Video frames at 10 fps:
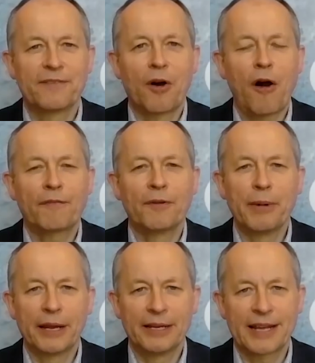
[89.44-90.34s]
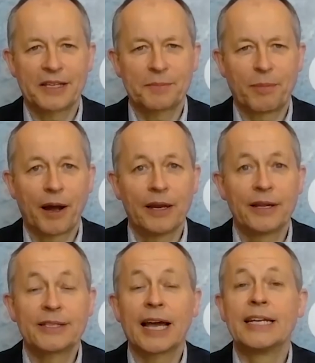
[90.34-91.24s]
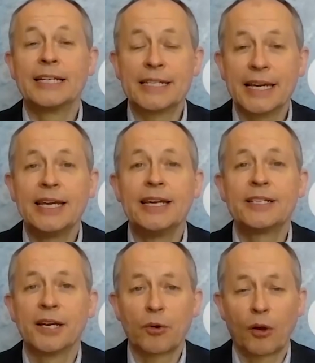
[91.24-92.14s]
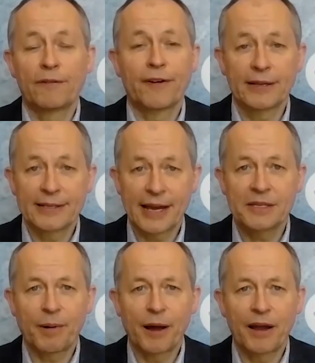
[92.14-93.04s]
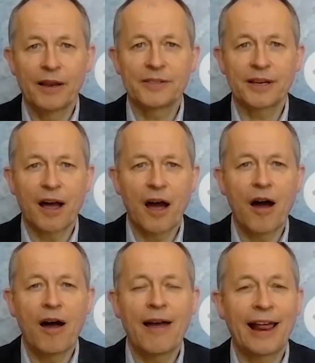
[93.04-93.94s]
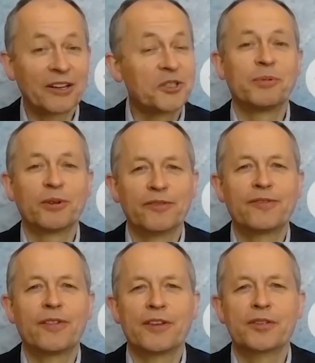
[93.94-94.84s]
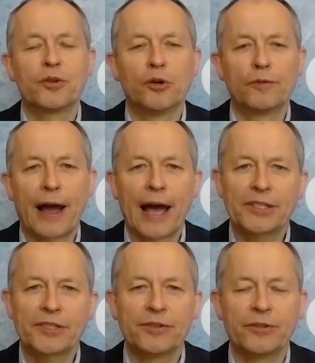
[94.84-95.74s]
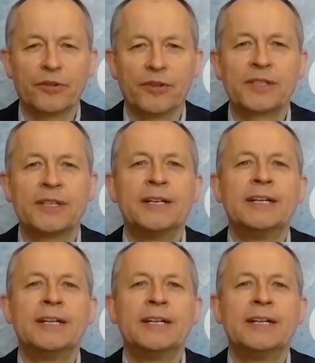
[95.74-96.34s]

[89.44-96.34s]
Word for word: have often been test pilots, and indeed, qualified test pilots are eligible for this call for astronauts.